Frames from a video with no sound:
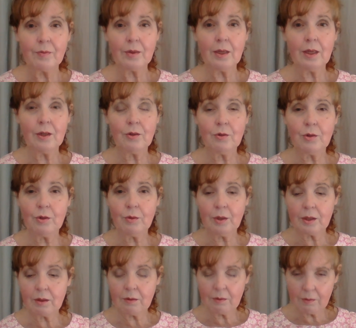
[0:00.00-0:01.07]
and you do
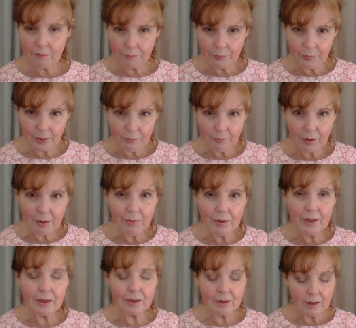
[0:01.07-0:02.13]
it bit by
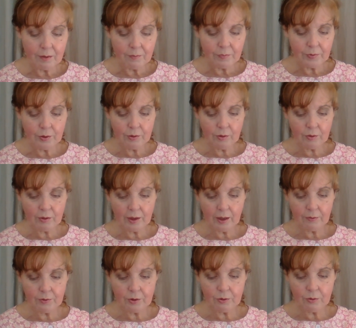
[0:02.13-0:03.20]
bit. You don't
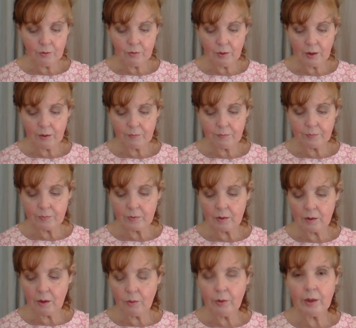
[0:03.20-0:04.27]
have to um,
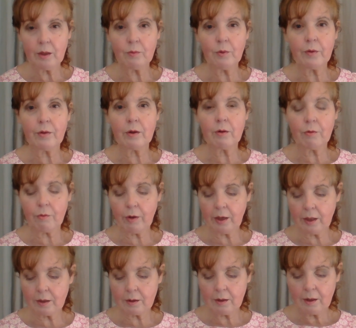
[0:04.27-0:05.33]
go in with a
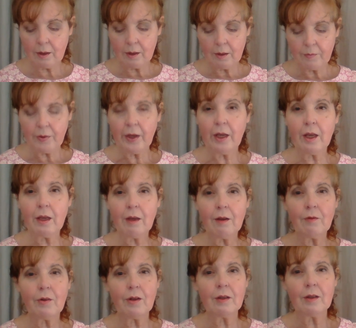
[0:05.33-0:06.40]
great
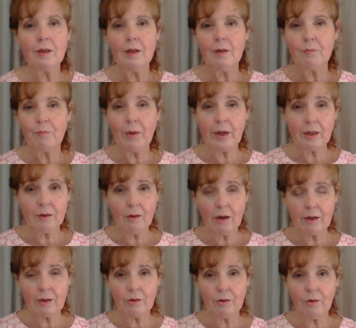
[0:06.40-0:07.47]
heave and make a
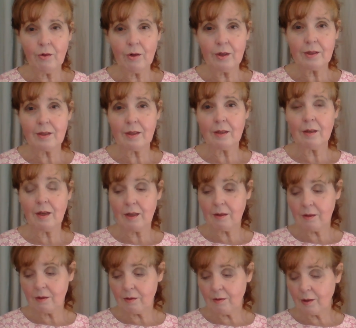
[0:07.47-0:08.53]
lot of noise and,
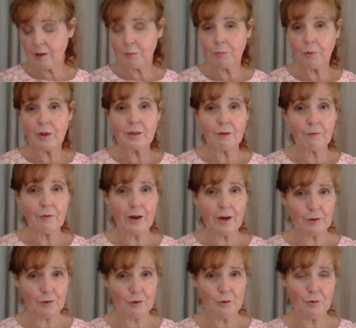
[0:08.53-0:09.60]
and express the
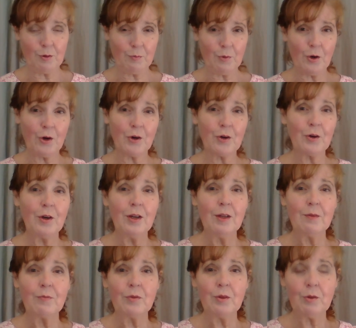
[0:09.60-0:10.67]
fact that you're a martyr.
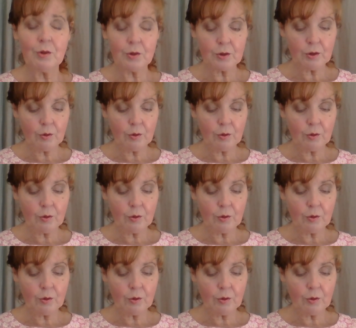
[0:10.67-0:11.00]
You just